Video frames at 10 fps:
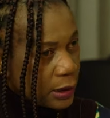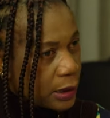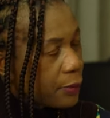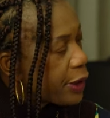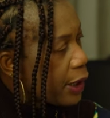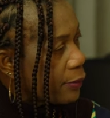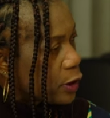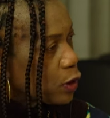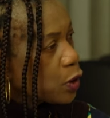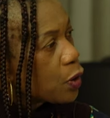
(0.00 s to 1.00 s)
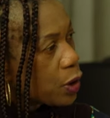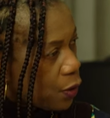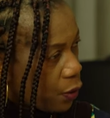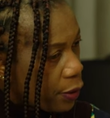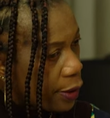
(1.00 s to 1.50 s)
sometimes you don't
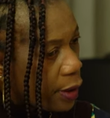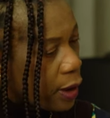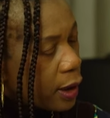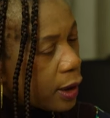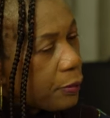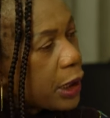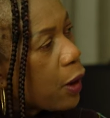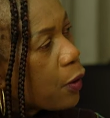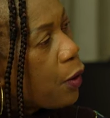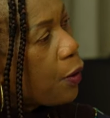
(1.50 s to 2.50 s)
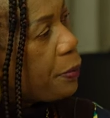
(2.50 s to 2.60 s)
know. But I'll go